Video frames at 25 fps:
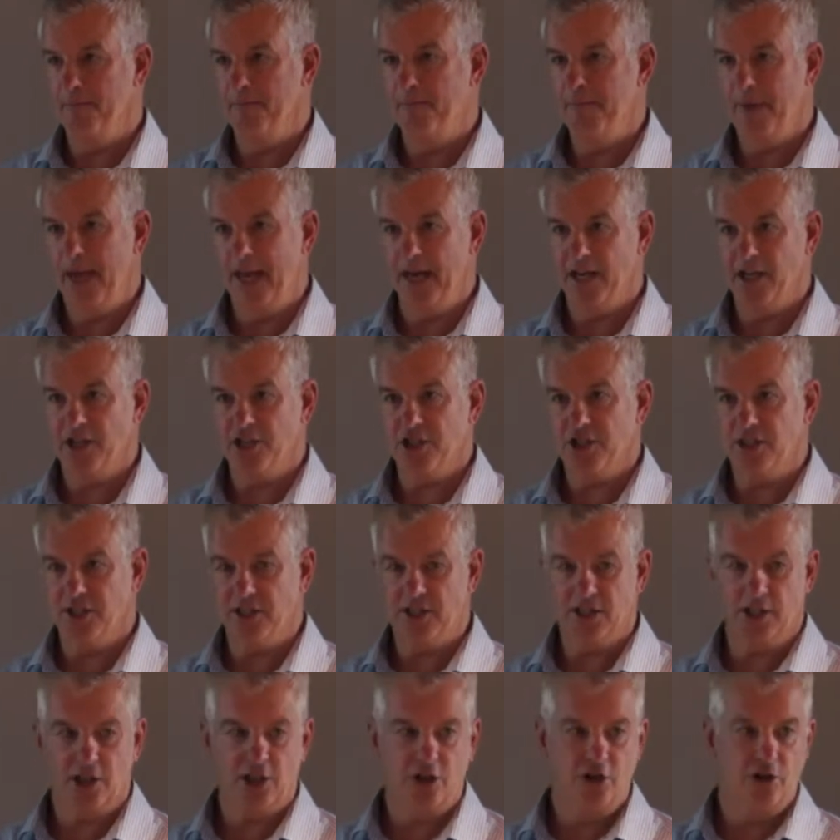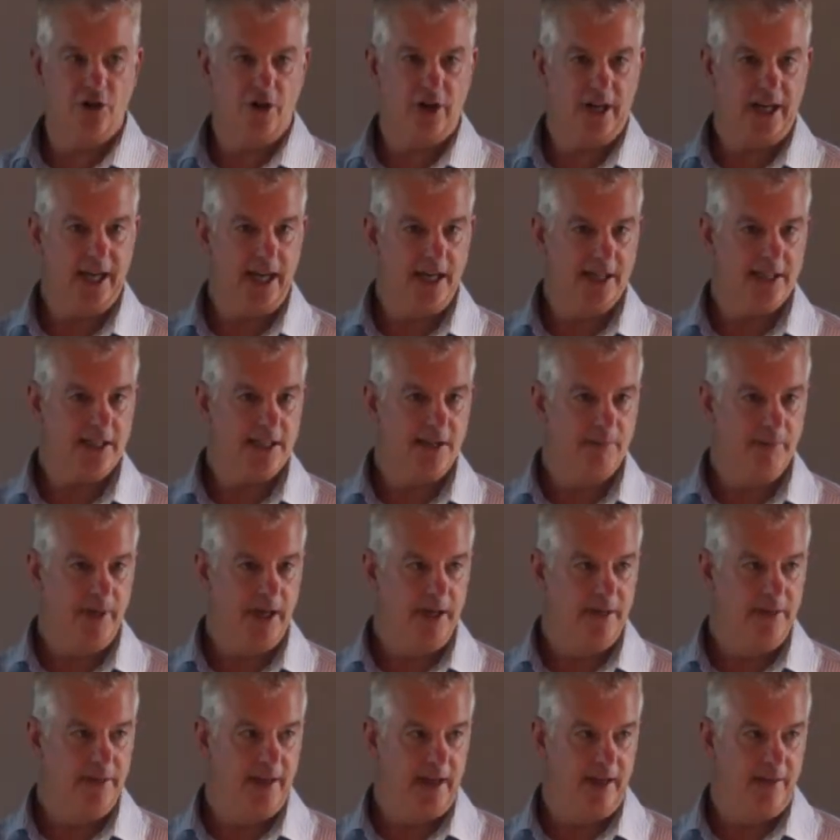managed to secure a customer
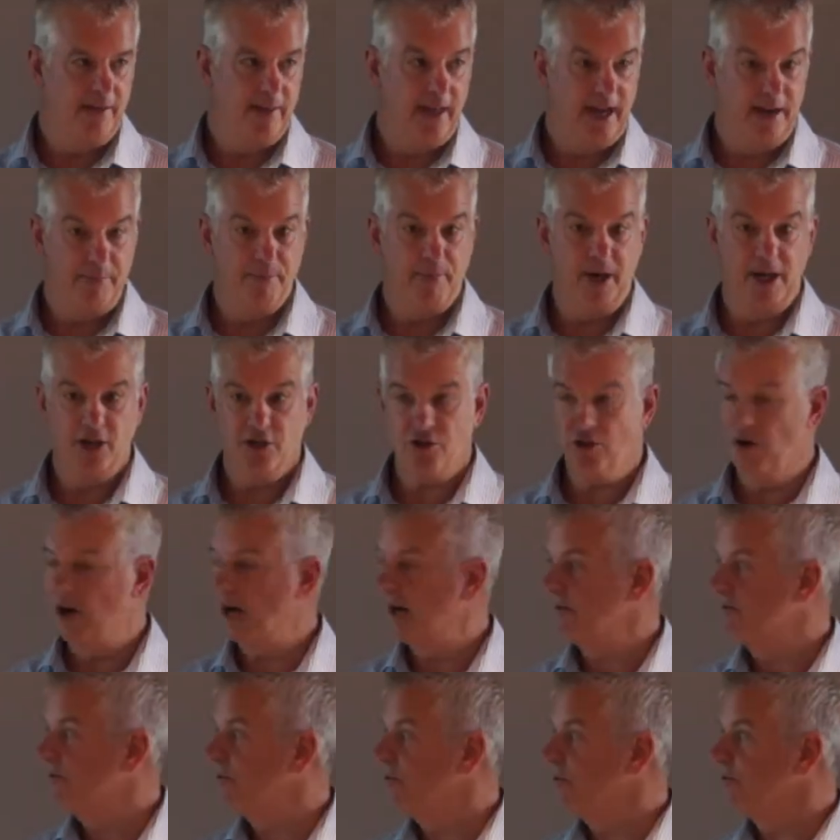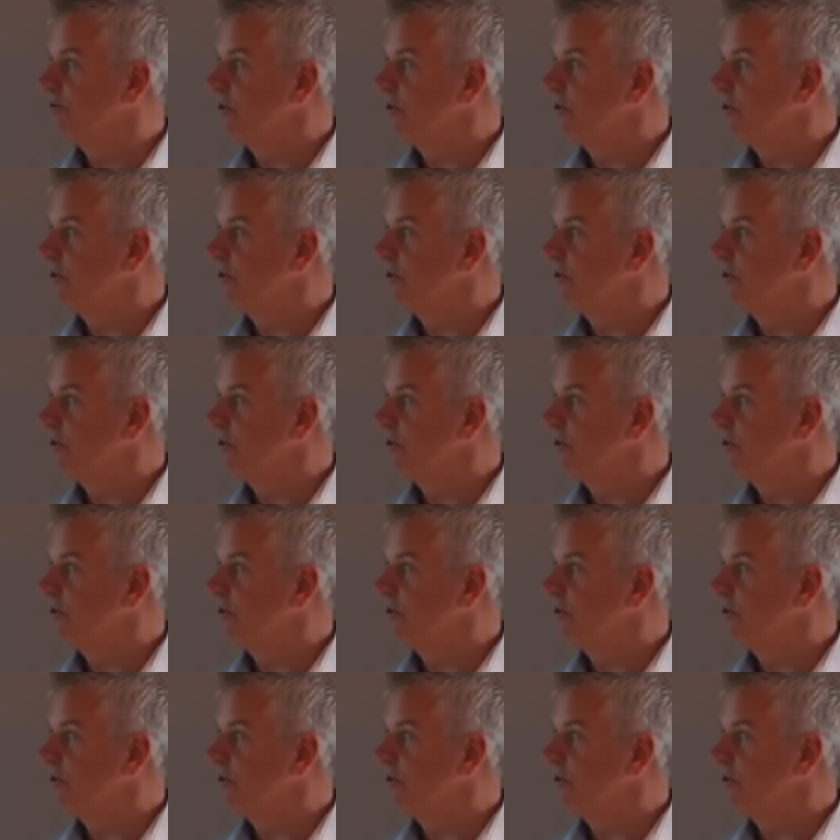that they'd been trying for